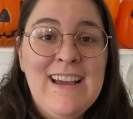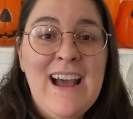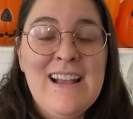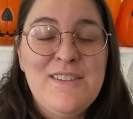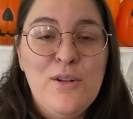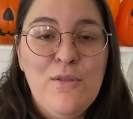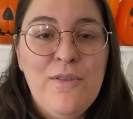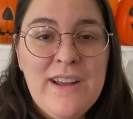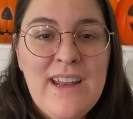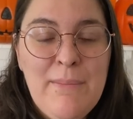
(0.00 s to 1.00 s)
Guys, don't
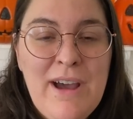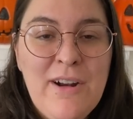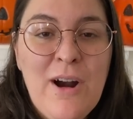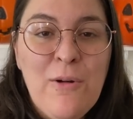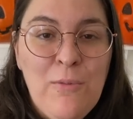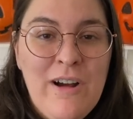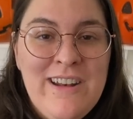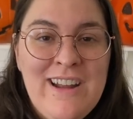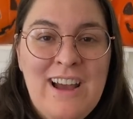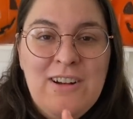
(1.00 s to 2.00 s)
forget about our
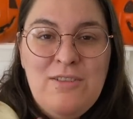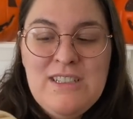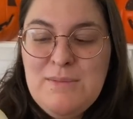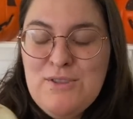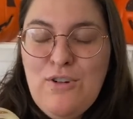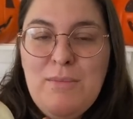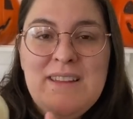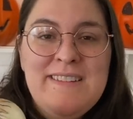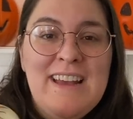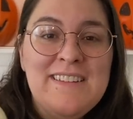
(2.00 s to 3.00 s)
Whatnot Christmas
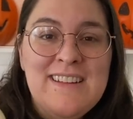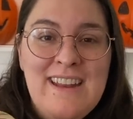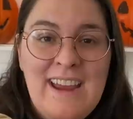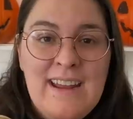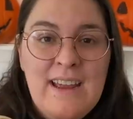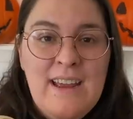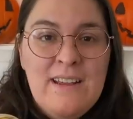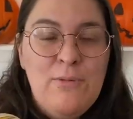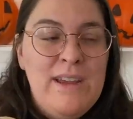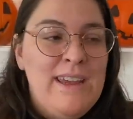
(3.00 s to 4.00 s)
ornament sale tonight.
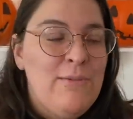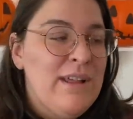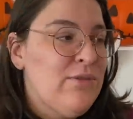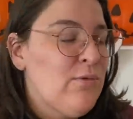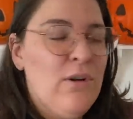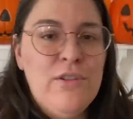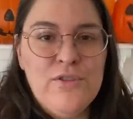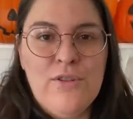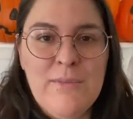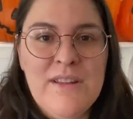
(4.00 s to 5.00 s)
We went through all those
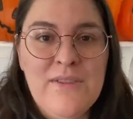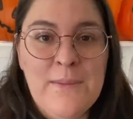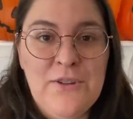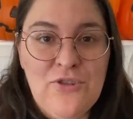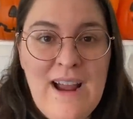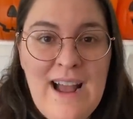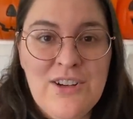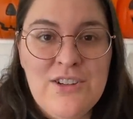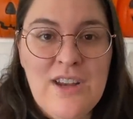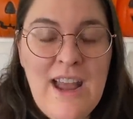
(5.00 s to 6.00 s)
ornaments from the
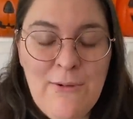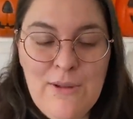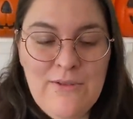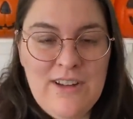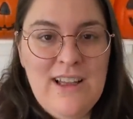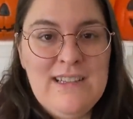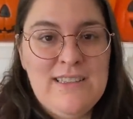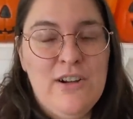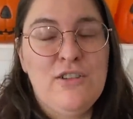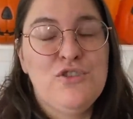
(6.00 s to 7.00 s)
trash and we realized
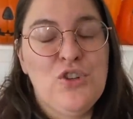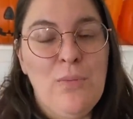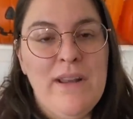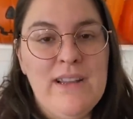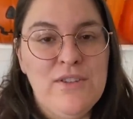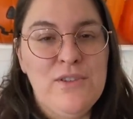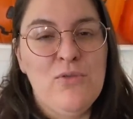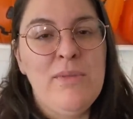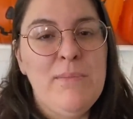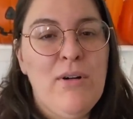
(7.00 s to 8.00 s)
there are so many. So this
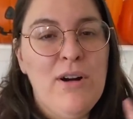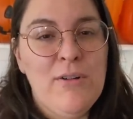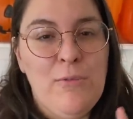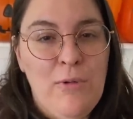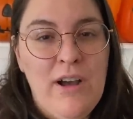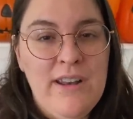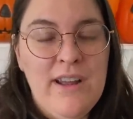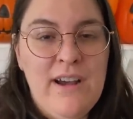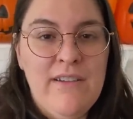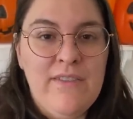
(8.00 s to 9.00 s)
will be part one
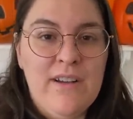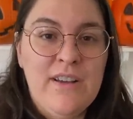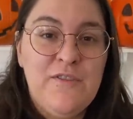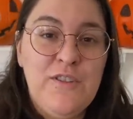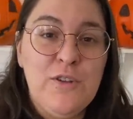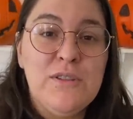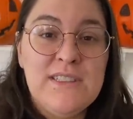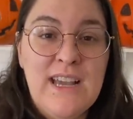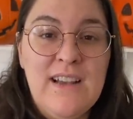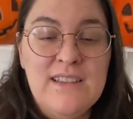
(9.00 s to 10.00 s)
of a few
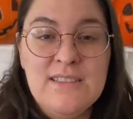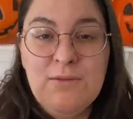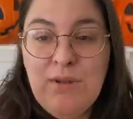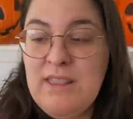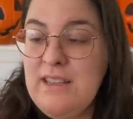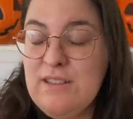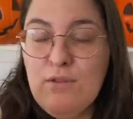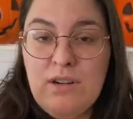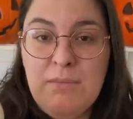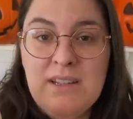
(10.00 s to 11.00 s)
sales with these
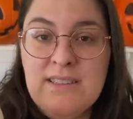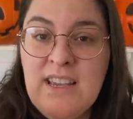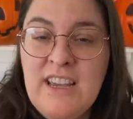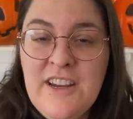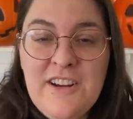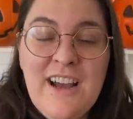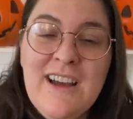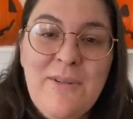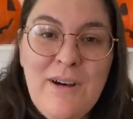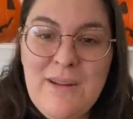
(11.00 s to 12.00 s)
ornaments. You're not
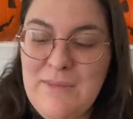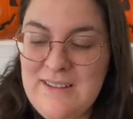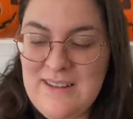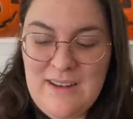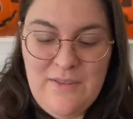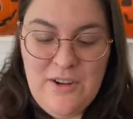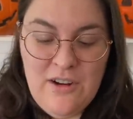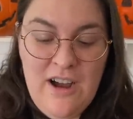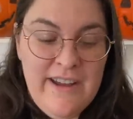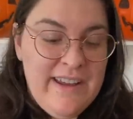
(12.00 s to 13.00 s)
going to want to miss it if
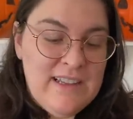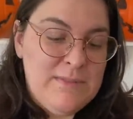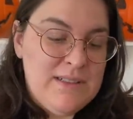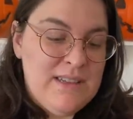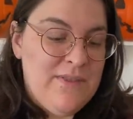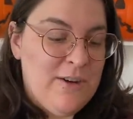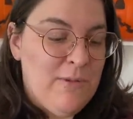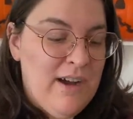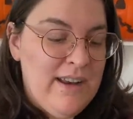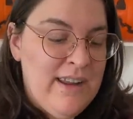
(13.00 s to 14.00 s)
you're eyeing a specific
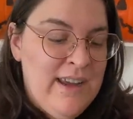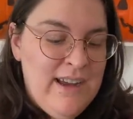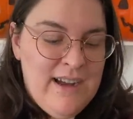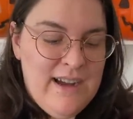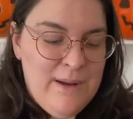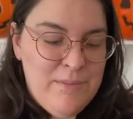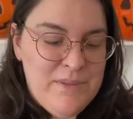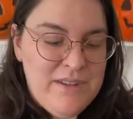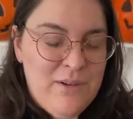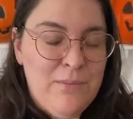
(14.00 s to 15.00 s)
one. Um,
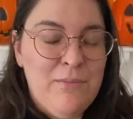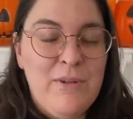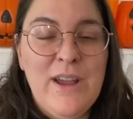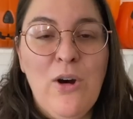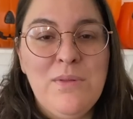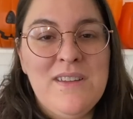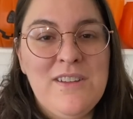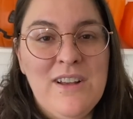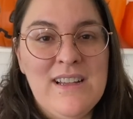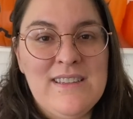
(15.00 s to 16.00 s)
so we hope to see
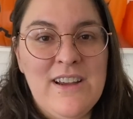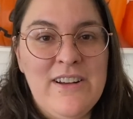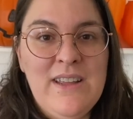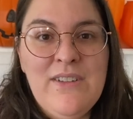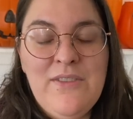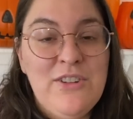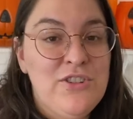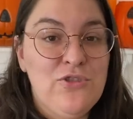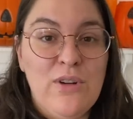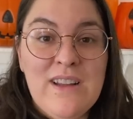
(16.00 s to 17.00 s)
you guys there. And even if you
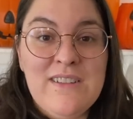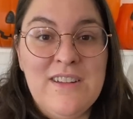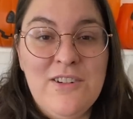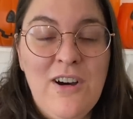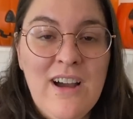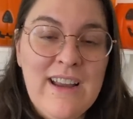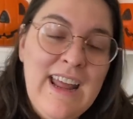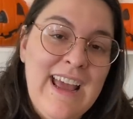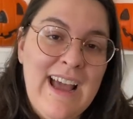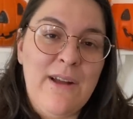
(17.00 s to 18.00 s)
just join us to talk and
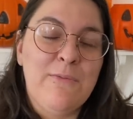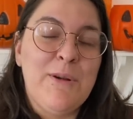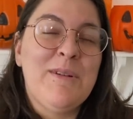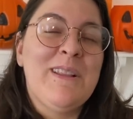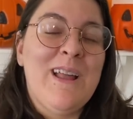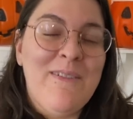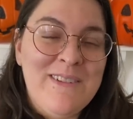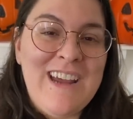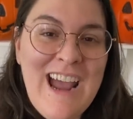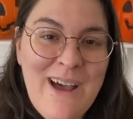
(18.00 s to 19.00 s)
hang out, we would love
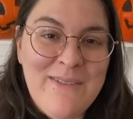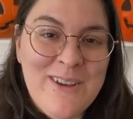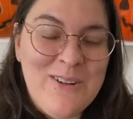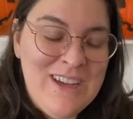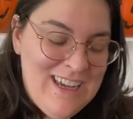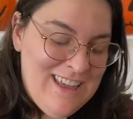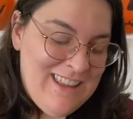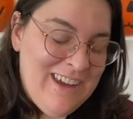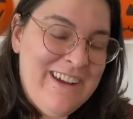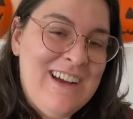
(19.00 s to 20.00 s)
to have you.
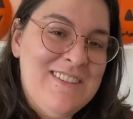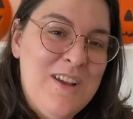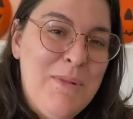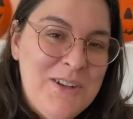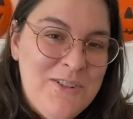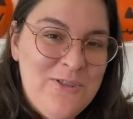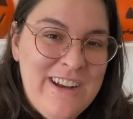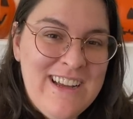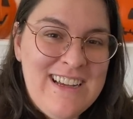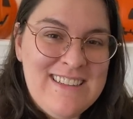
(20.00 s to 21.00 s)
Thank you guys so much for
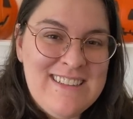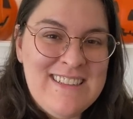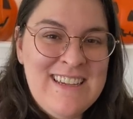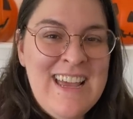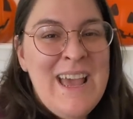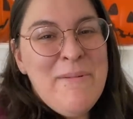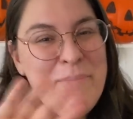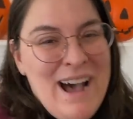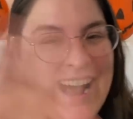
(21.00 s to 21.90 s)
joining us. See you next time.